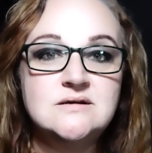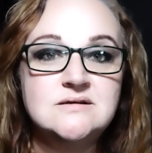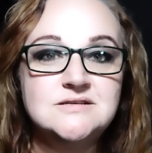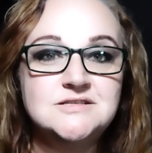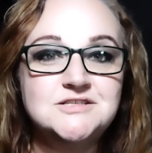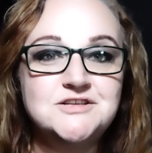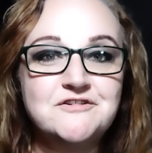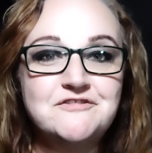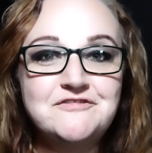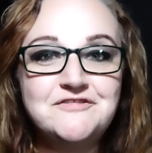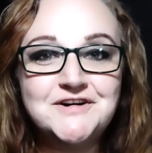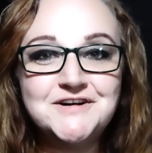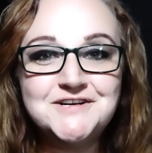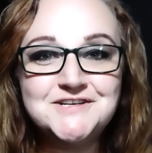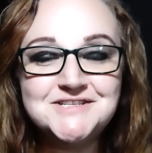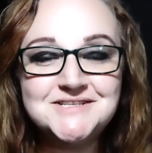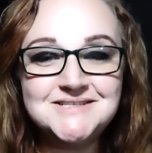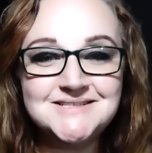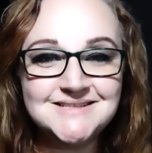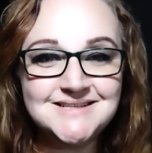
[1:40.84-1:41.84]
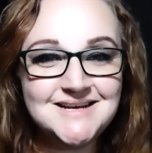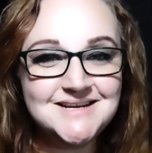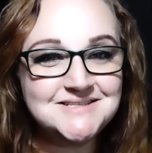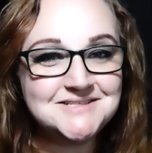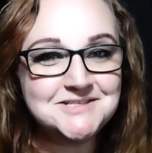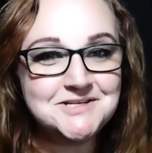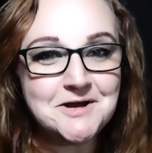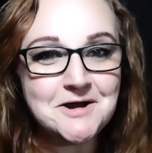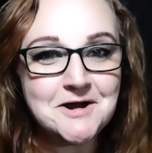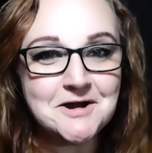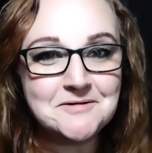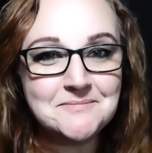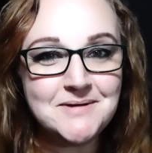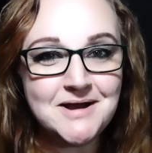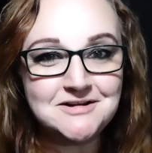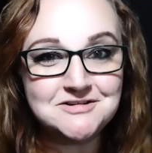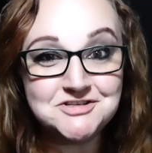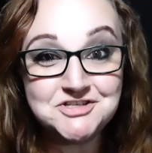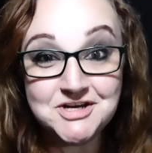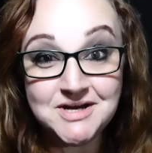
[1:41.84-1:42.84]
So first, let's talk
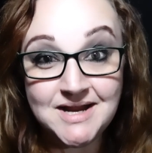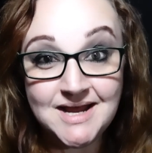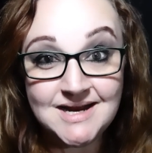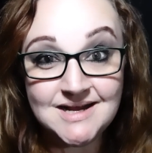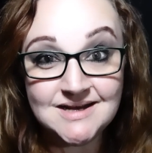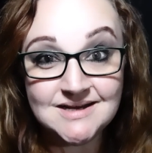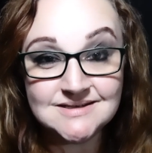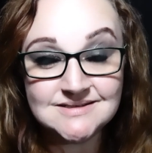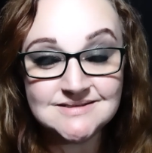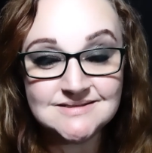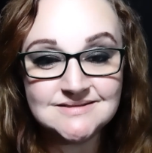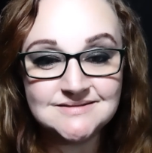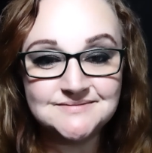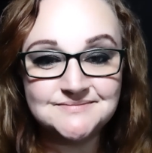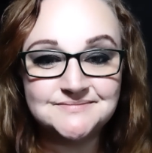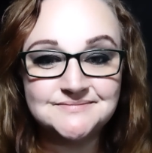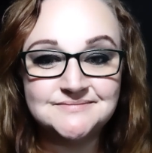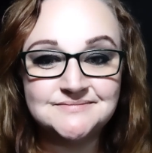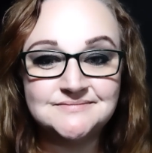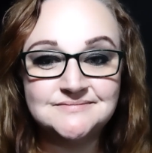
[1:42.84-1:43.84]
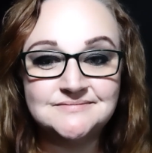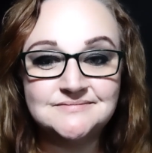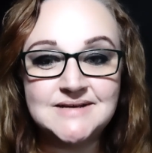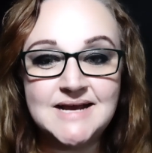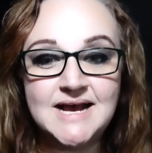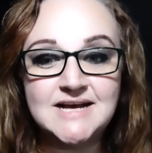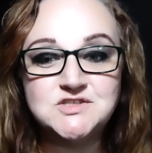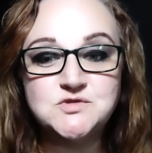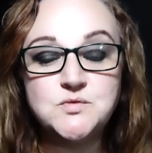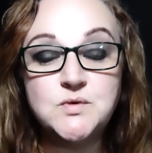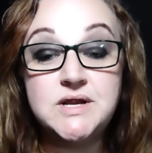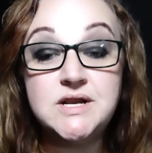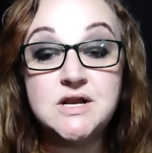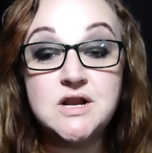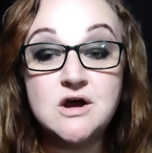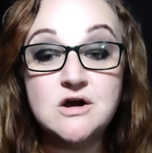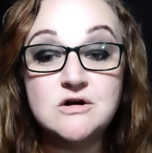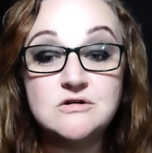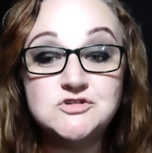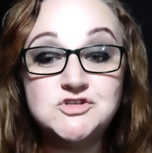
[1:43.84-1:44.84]
about genetics. As we
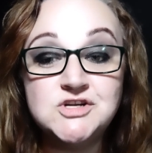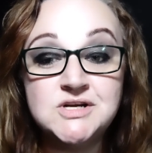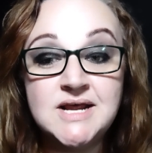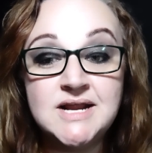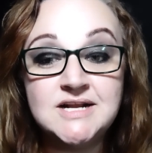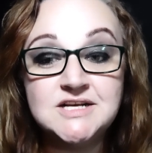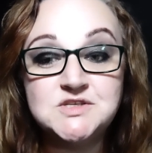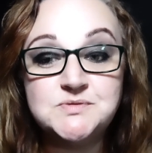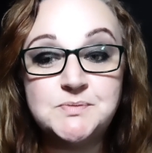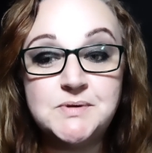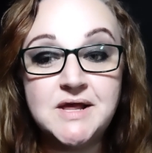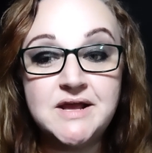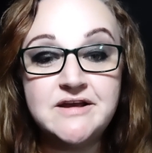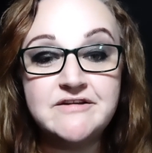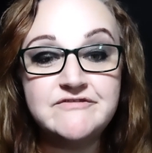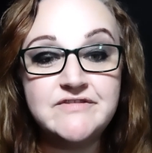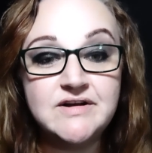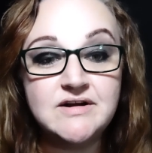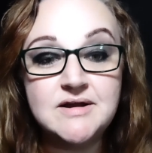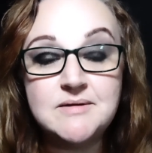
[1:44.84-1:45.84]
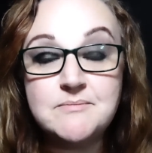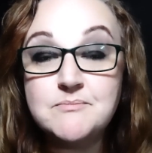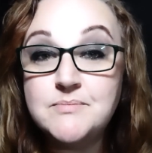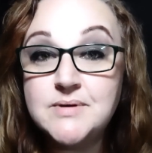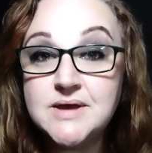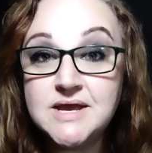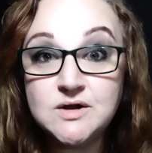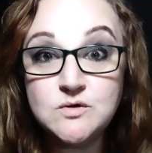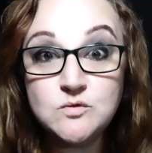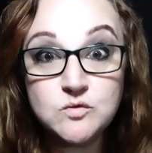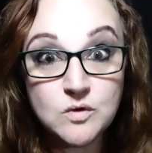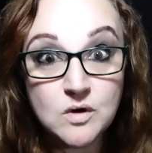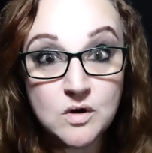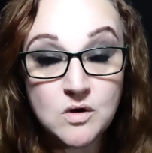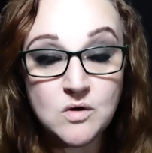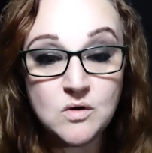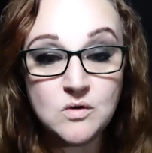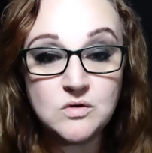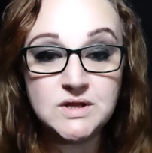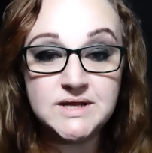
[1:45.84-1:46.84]
know, genetics play a very big
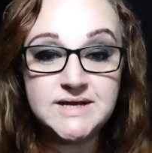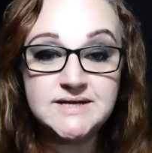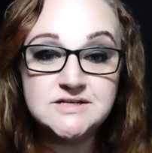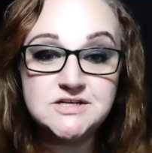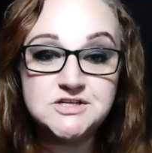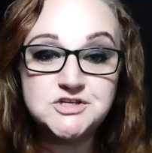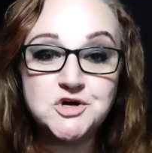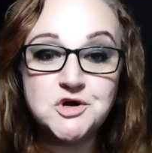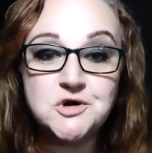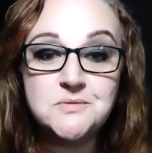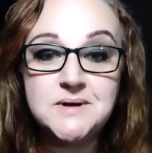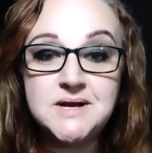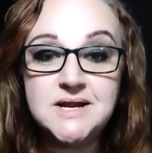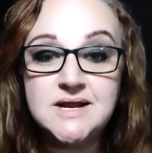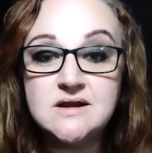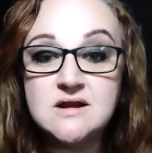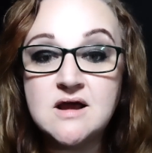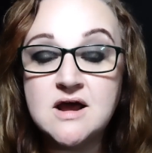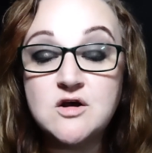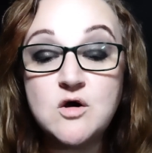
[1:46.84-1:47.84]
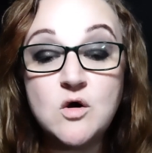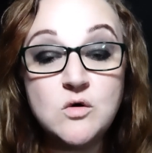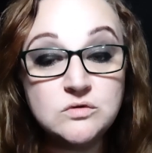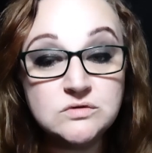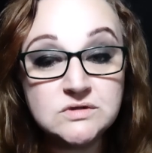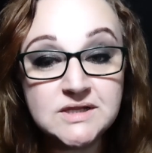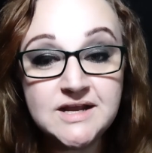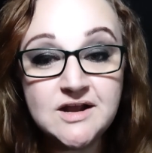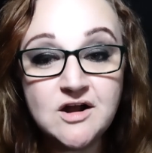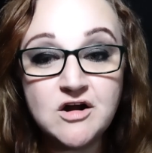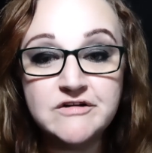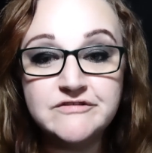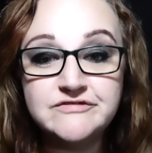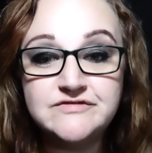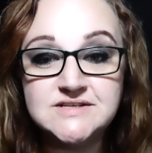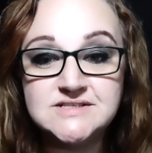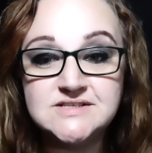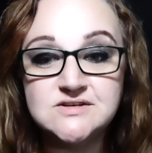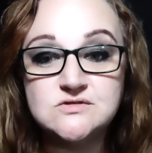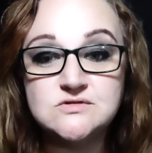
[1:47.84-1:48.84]
role in determining not only our
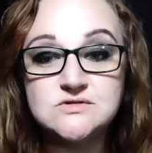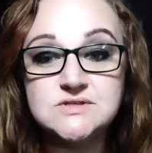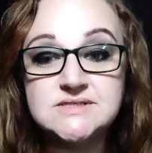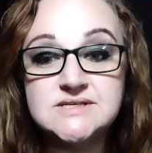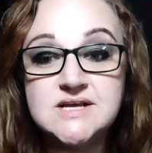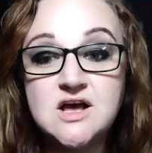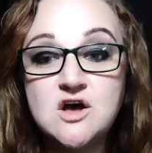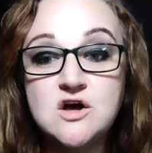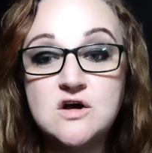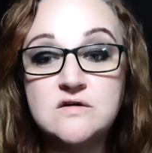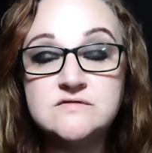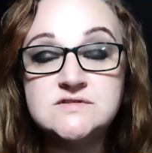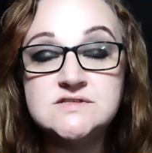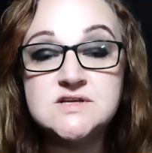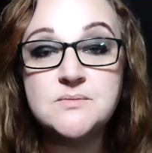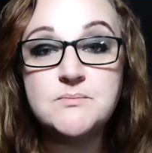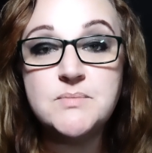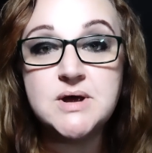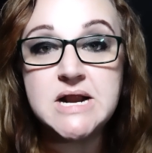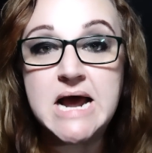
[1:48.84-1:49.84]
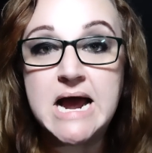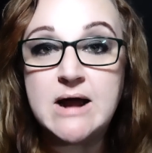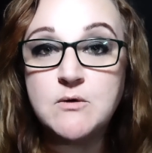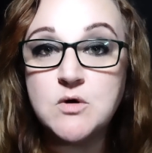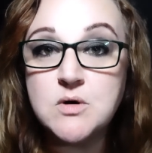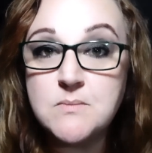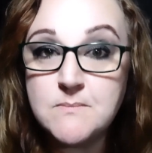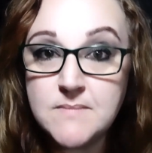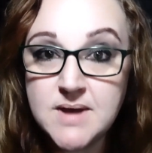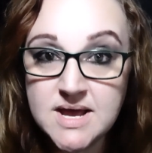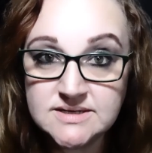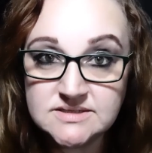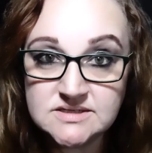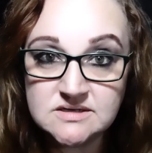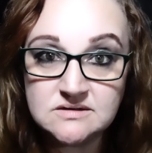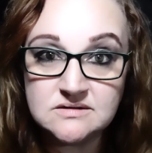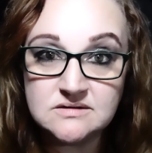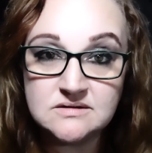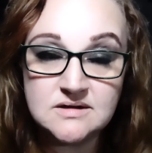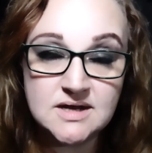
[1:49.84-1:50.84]
physical selves, but our
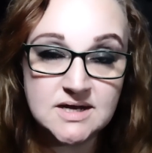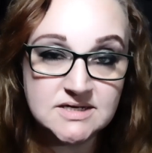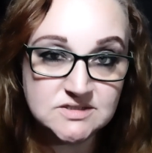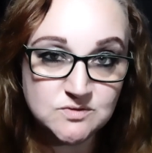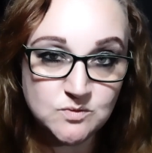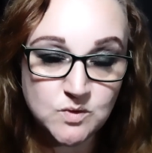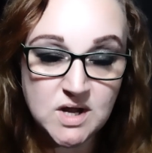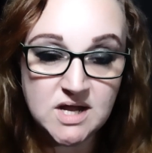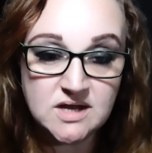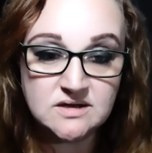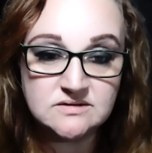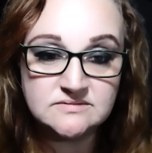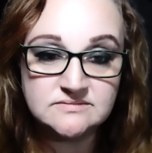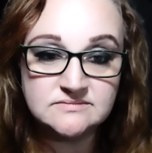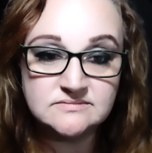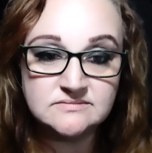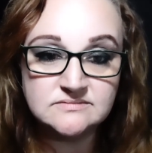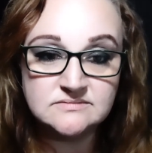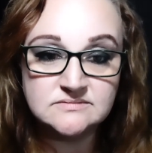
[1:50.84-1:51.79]
mental as well.